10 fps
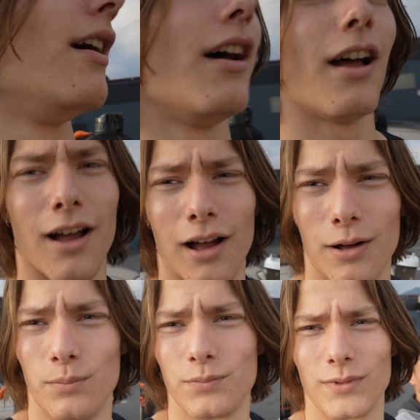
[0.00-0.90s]

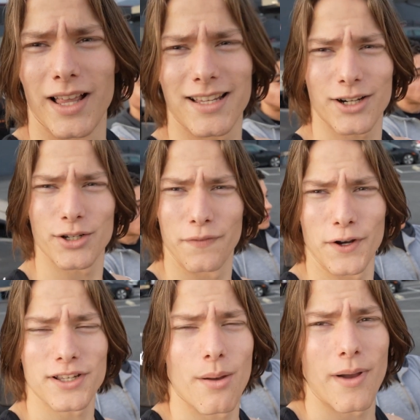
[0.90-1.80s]
That's actually the
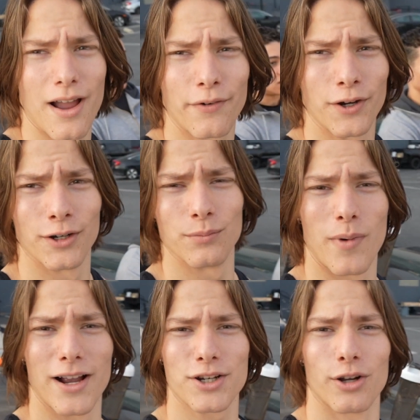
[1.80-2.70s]
first time I've heard
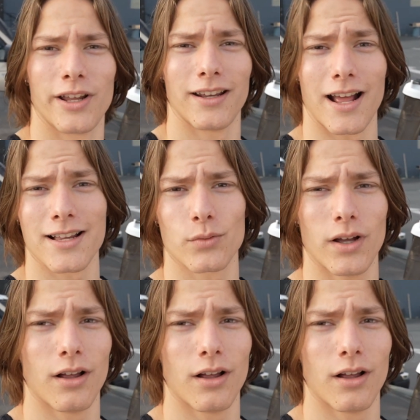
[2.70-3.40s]
my show date as well.